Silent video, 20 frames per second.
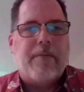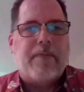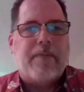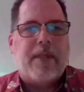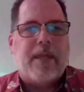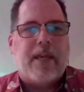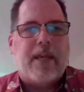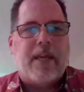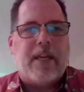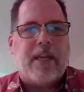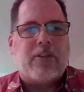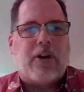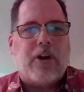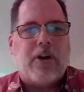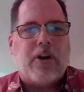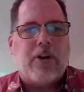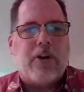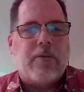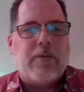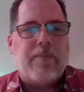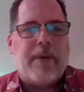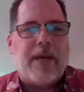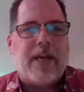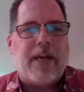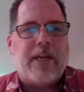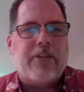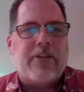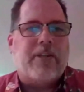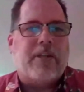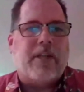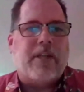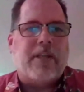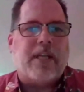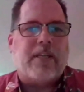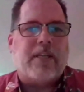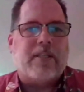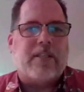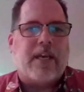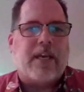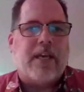And it's hard to imagine that
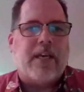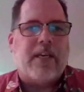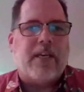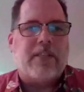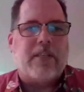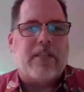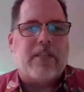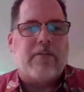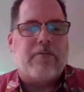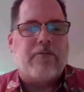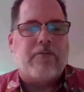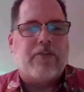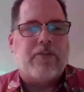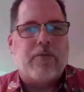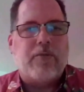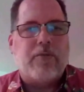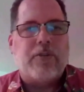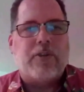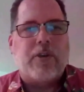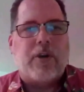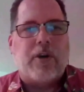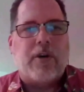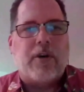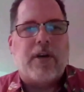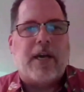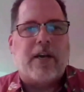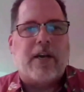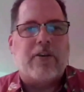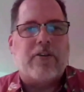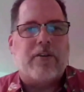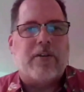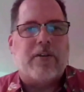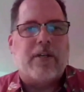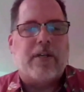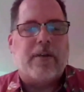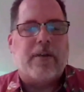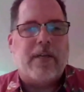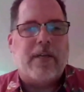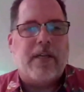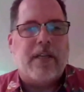that's the case if students aren't
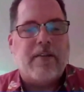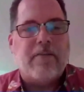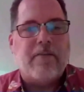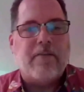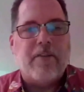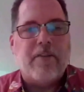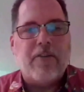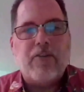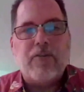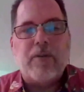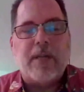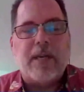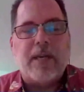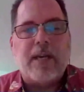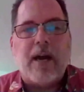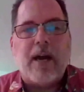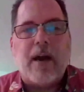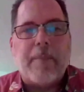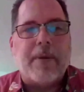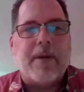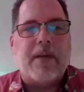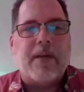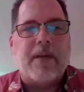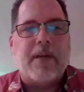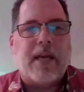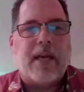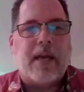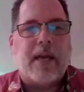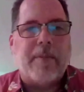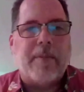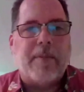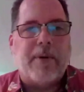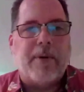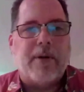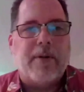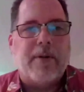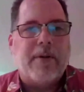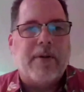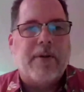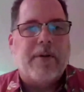actually individually competent and
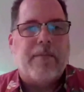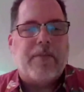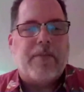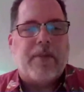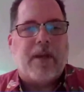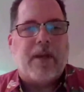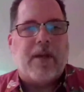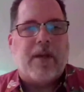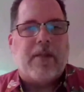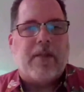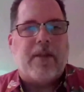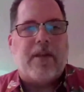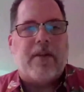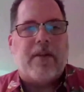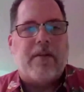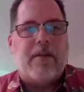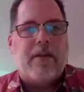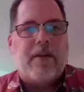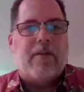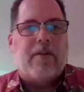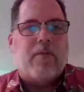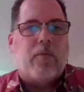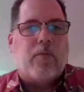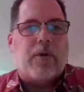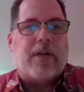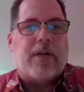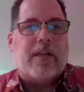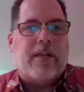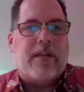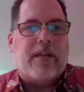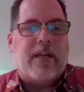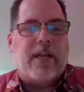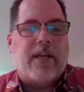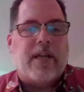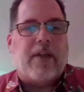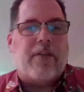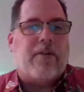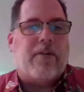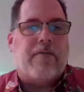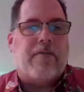capable and then working
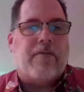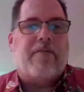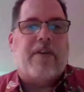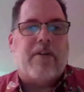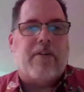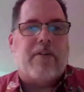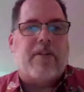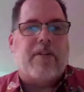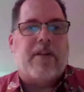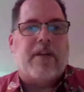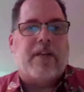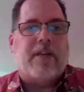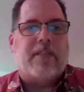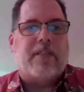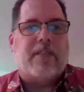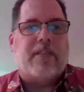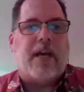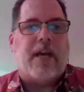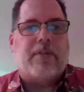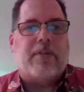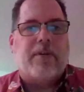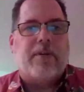together to figure things out.